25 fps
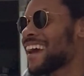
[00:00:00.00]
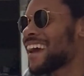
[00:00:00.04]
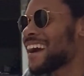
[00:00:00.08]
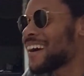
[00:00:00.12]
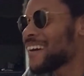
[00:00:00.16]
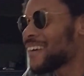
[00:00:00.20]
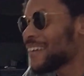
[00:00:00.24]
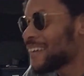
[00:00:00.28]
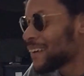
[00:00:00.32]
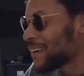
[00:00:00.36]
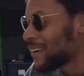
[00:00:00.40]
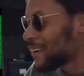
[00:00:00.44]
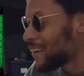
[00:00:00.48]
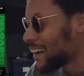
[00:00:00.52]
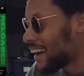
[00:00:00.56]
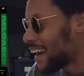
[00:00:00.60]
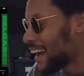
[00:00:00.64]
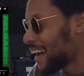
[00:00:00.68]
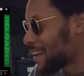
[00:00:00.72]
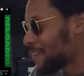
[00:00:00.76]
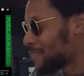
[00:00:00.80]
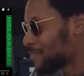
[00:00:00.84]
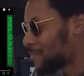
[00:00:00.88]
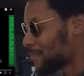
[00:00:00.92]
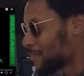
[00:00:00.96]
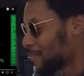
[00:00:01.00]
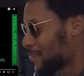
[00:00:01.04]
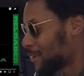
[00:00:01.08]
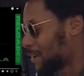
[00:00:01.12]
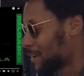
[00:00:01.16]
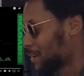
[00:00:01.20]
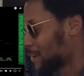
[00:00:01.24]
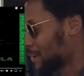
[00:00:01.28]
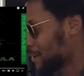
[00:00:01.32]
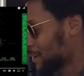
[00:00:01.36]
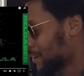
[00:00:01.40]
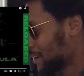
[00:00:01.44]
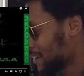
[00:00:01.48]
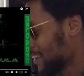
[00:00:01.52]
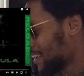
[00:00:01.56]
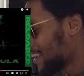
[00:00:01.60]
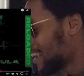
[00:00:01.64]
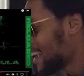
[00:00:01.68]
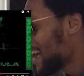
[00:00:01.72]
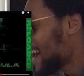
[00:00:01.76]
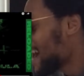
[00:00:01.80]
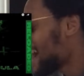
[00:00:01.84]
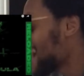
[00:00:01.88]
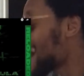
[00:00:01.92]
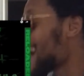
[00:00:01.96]
hold on, like, for real.
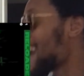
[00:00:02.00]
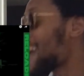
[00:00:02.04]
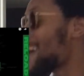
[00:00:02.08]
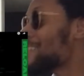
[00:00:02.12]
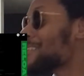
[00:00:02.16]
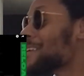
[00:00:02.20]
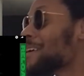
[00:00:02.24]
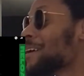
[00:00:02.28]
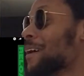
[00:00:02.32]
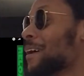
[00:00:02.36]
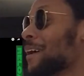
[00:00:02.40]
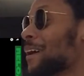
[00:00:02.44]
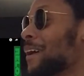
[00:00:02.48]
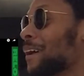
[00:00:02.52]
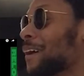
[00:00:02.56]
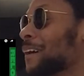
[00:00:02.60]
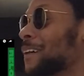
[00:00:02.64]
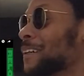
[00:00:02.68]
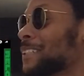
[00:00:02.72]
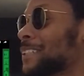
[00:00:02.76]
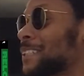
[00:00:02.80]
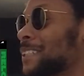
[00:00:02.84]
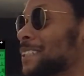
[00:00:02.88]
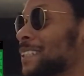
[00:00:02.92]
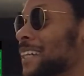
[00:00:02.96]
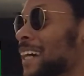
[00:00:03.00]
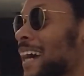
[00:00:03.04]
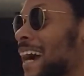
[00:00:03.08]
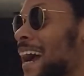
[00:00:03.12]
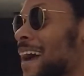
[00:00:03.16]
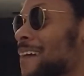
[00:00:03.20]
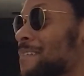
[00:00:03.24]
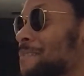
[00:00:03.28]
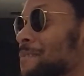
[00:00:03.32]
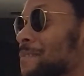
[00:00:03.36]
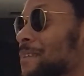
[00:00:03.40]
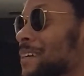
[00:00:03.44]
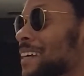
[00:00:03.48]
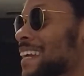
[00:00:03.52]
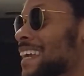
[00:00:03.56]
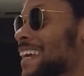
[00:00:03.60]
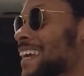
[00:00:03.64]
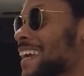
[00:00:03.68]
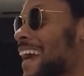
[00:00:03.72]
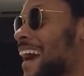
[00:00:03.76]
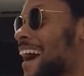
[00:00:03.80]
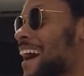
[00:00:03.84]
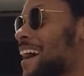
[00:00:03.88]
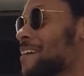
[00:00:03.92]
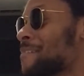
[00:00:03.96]
I ain't gonna hold you. I really
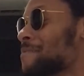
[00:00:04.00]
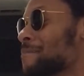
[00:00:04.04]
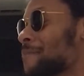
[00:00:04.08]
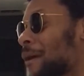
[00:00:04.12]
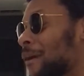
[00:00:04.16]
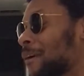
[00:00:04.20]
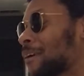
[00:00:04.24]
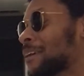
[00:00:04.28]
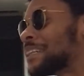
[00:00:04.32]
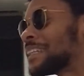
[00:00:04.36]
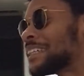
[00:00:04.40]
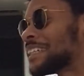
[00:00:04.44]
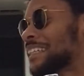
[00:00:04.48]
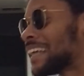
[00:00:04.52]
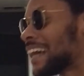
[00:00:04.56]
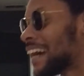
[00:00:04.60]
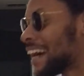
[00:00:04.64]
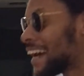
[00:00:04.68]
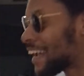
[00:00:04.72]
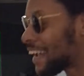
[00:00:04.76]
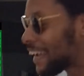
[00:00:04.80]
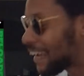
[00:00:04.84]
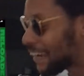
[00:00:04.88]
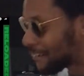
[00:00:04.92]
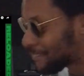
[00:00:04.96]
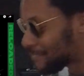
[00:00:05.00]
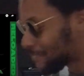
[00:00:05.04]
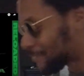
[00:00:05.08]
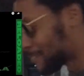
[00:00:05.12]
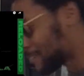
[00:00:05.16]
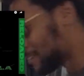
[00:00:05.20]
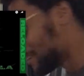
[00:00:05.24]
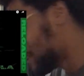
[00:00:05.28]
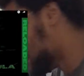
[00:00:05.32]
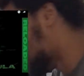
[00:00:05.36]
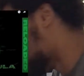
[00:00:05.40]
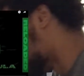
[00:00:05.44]
got motion out here for real,